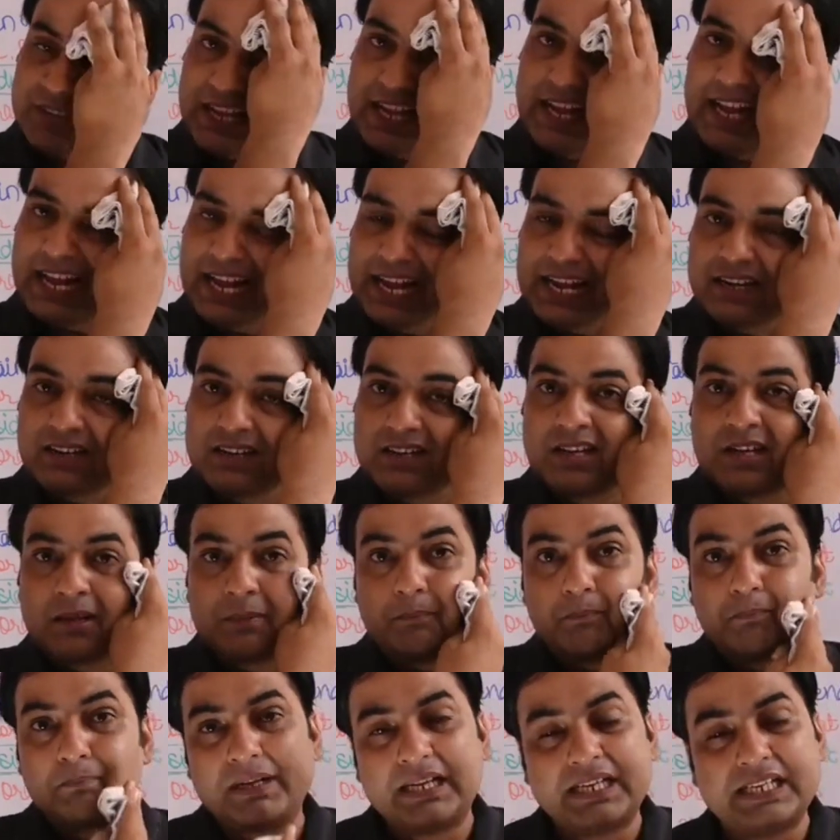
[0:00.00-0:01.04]
And
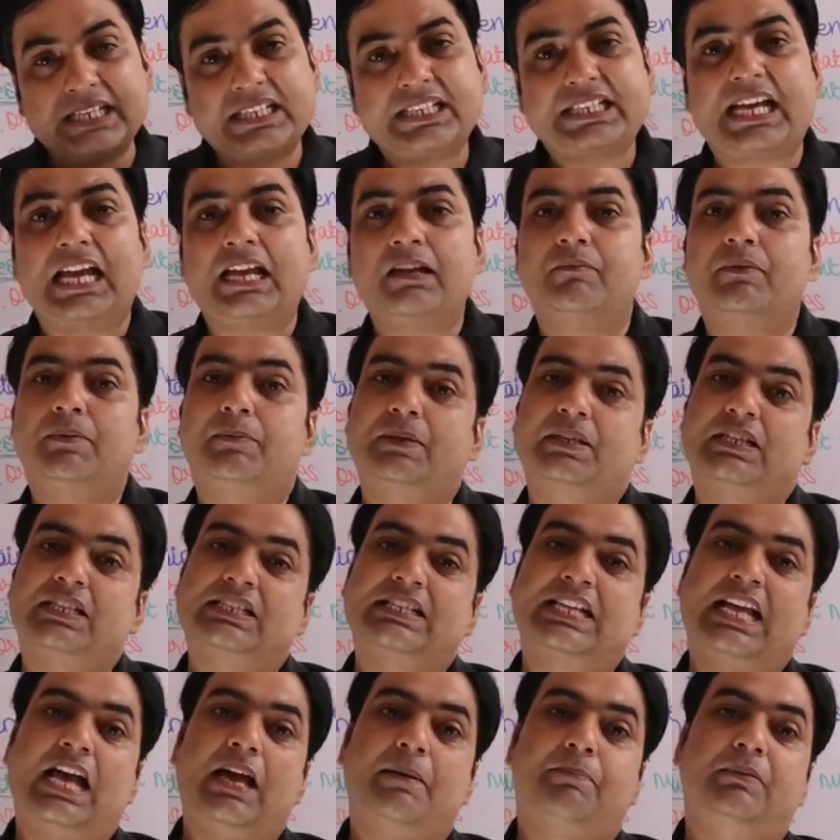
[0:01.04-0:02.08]
many times if it
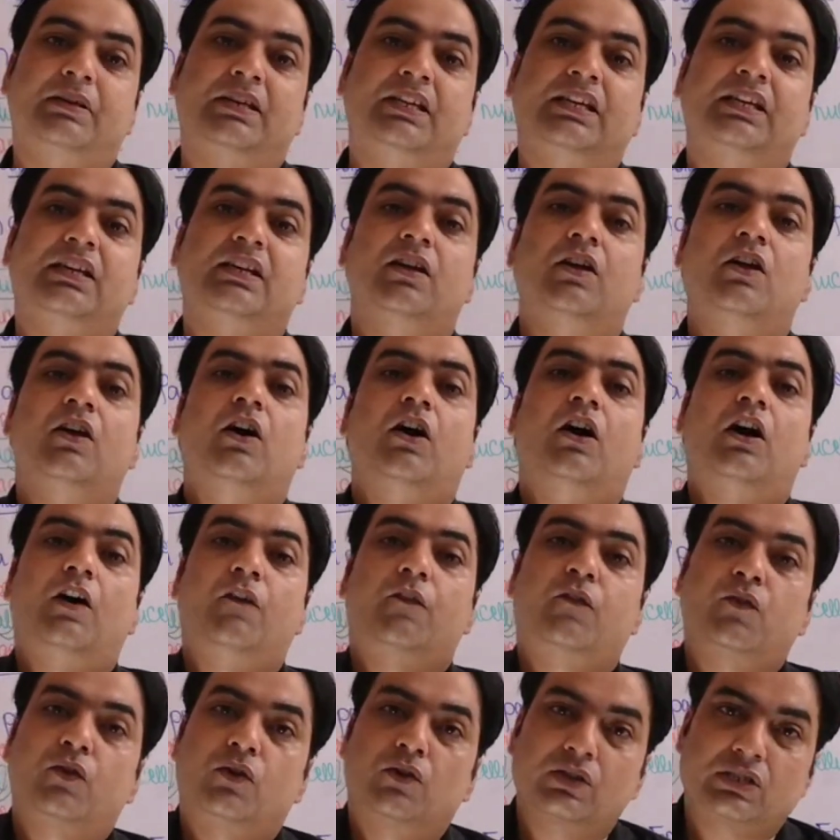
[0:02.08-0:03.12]
is happening,
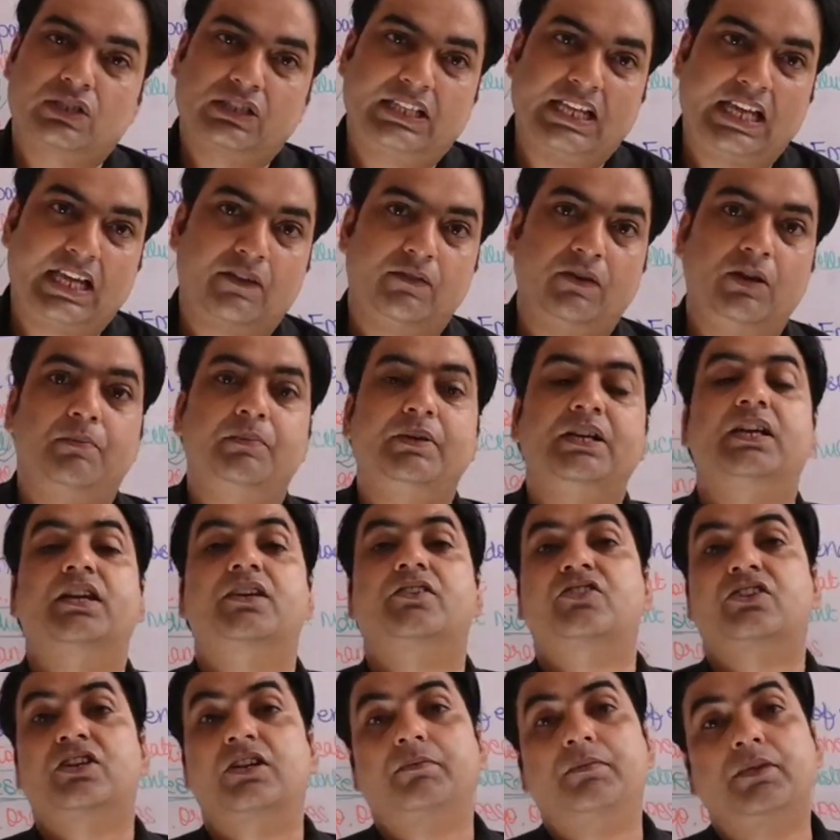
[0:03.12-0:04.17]
of course there will be
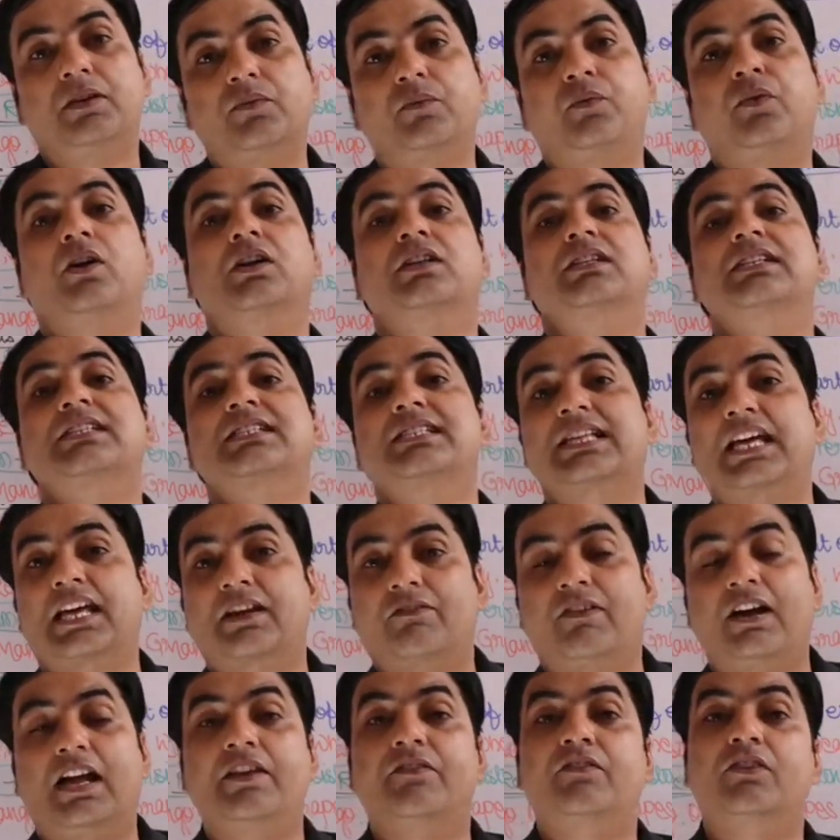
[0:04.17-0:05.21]
a trouble for the
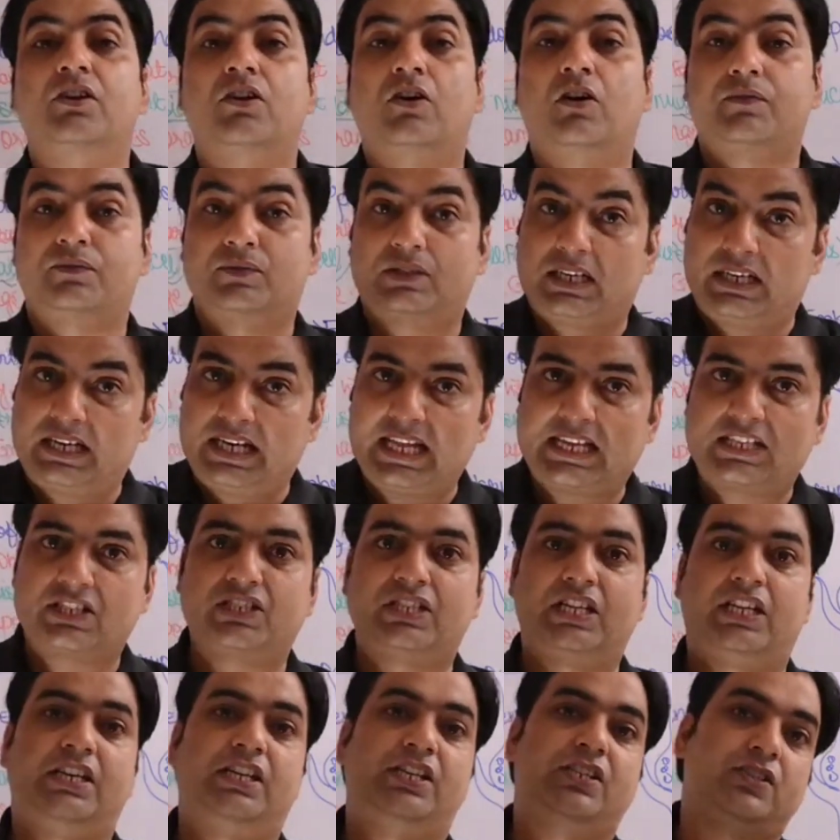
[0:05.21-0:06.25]
survival of the next
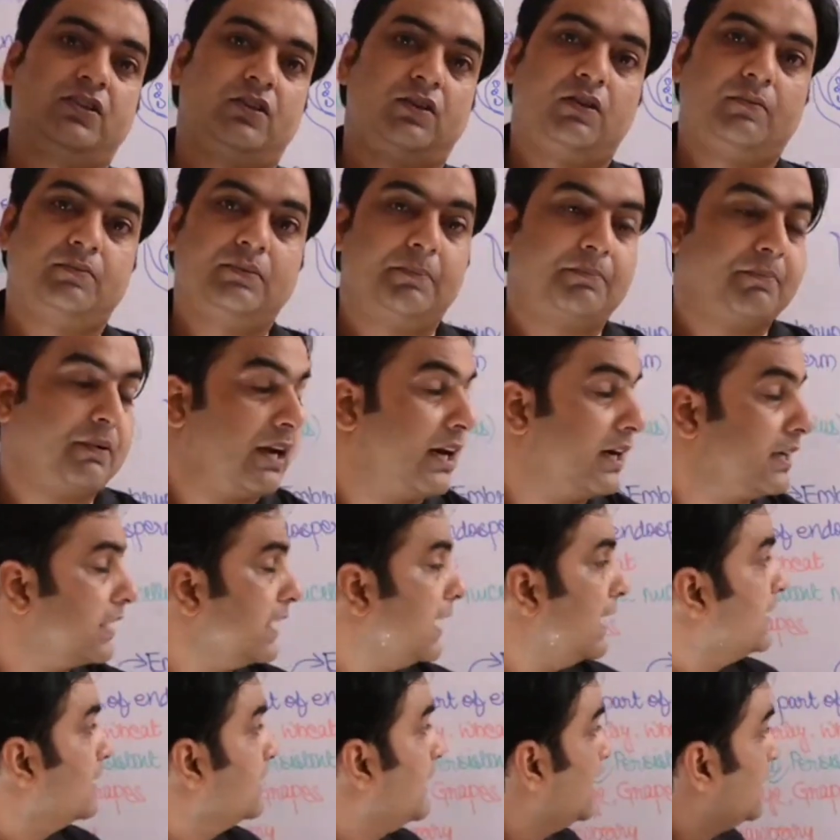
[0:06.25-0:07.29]
generation of the plant.
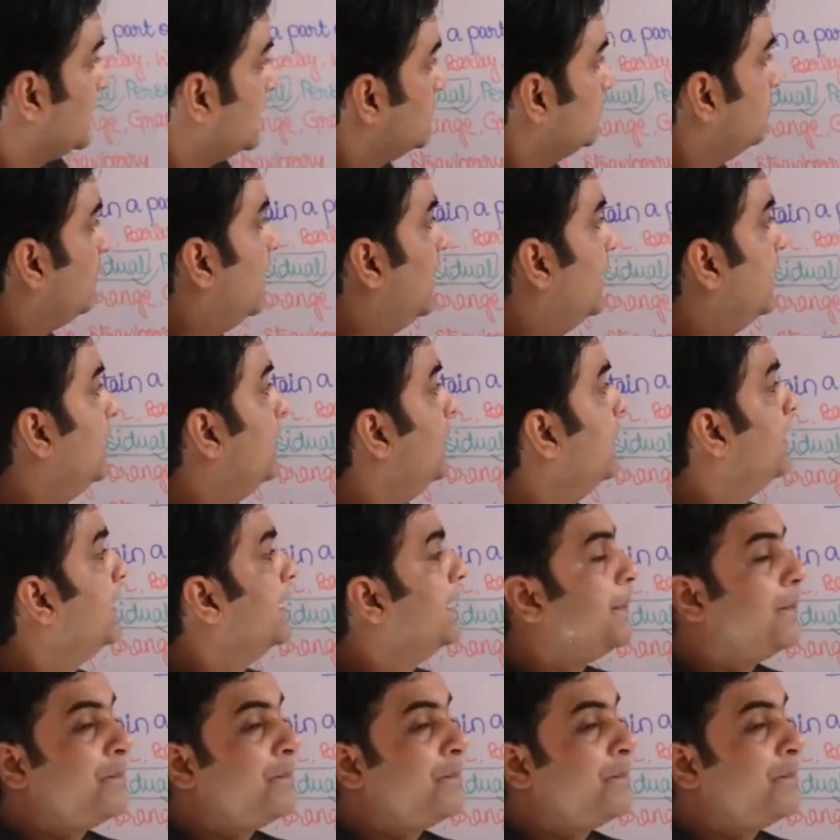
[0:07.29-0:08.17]
And that is why